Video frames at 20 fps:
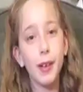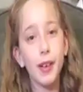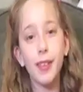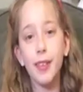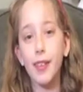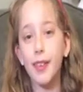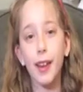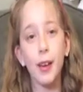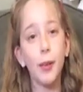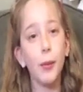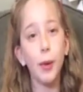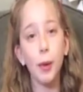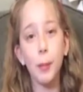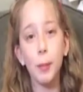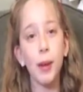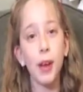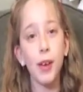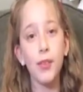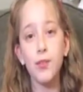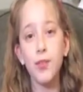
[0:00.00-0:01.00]
It's like one
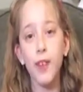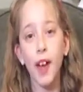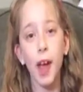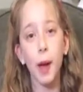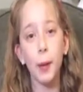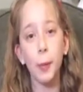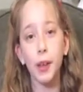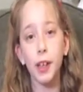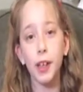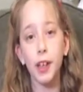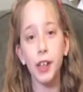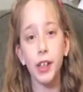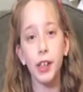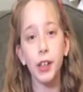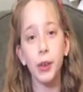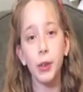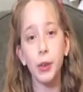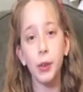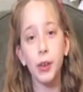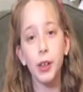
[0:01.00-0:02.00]
big family.
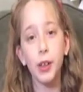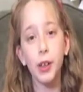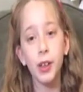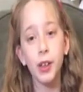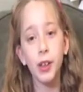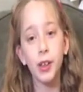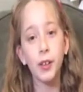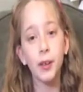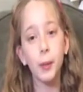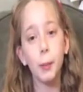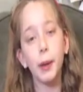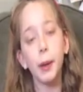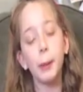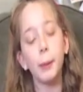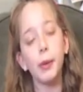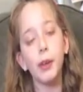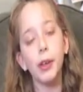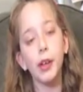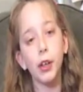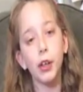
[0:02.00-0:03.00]
You, the
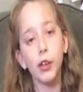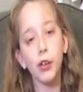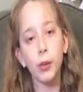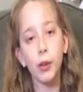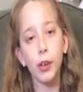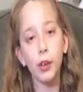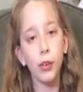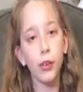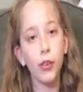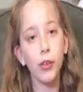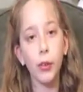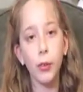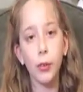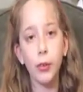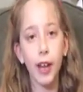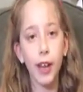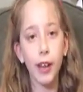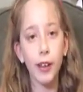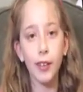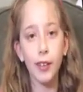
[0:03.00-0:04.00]
people here treat you so
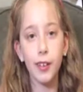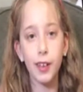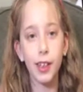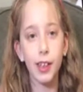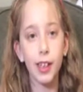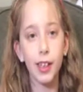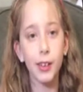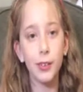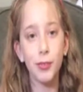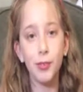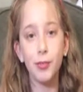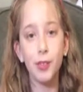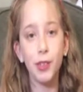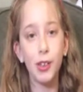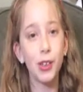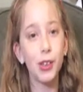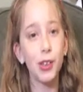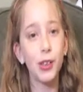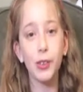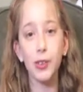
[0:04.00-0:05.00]
nicely. You
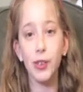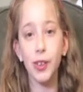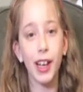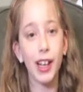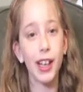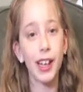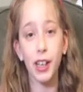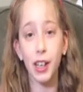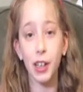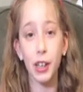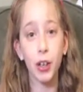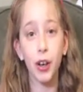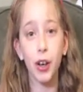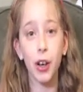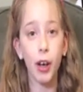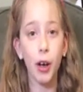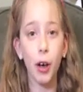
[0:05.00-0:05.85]
feel like it, you're at